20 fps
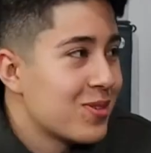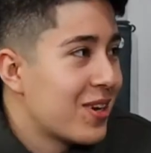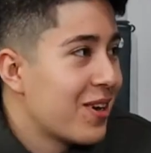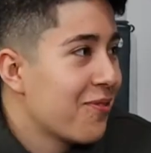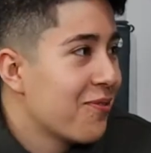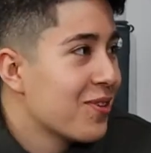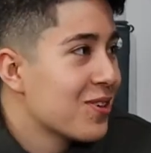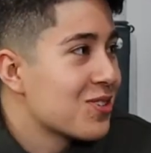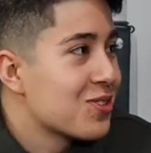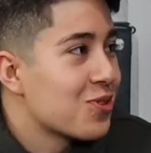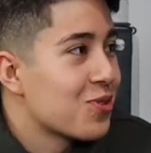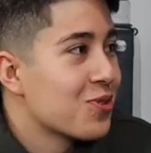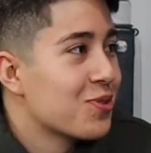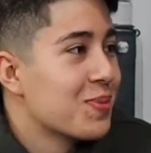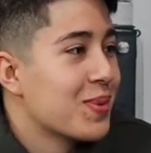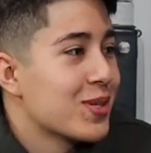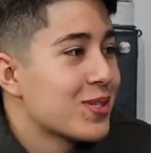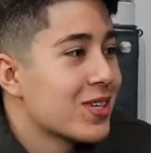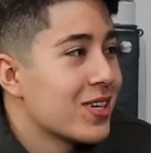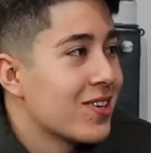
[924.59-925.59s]
when I first told
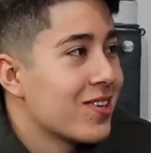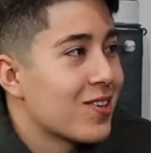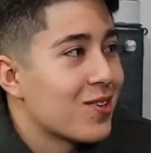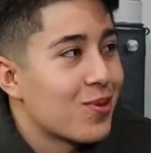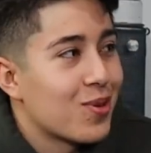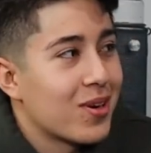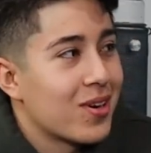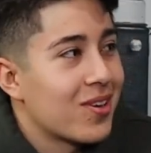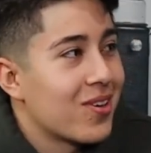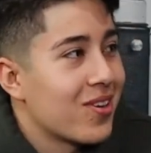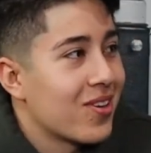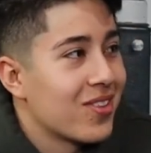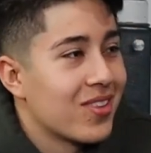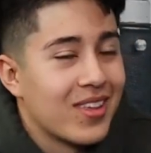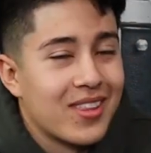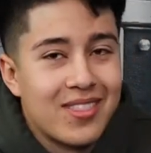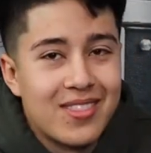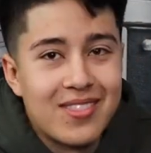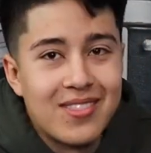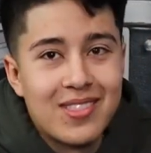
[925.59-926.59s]
them I was getting a credit card,
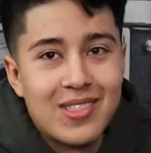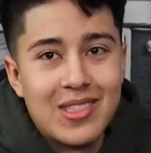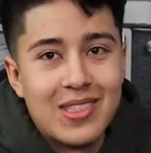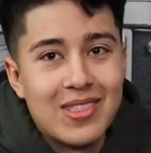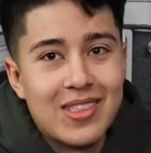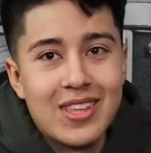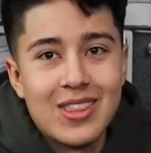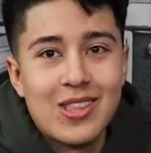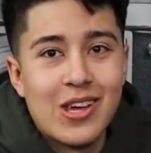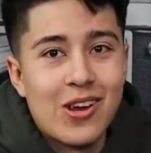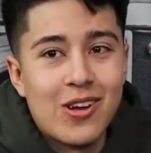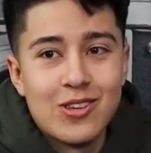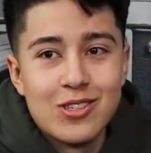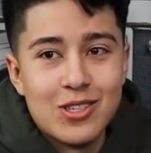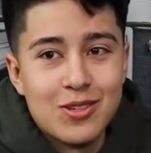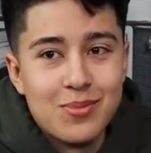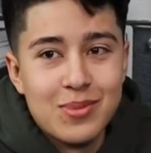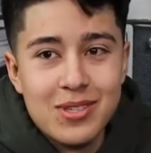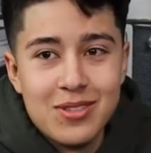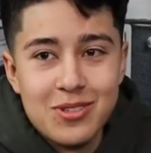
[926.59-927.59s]
they thought I was
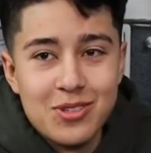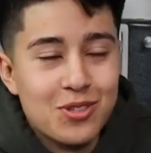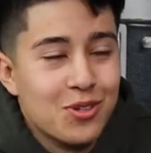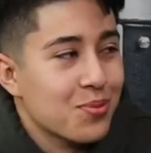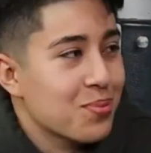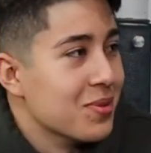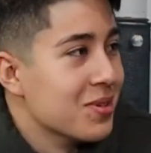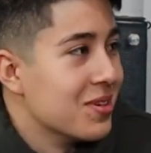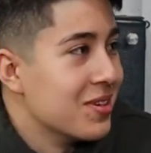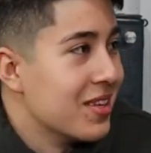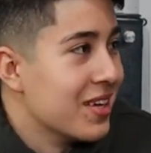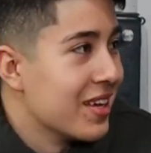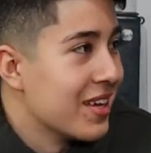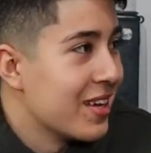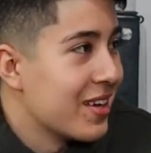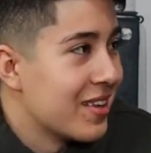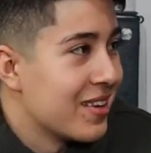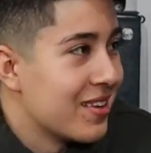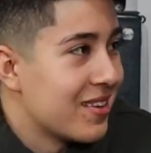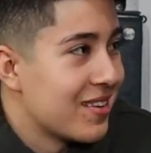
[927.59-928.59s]
going to be super in
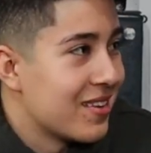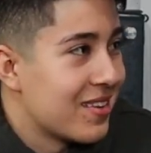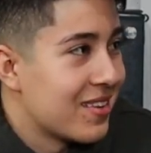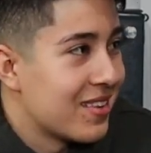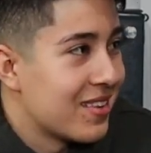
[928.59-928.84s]
debt. And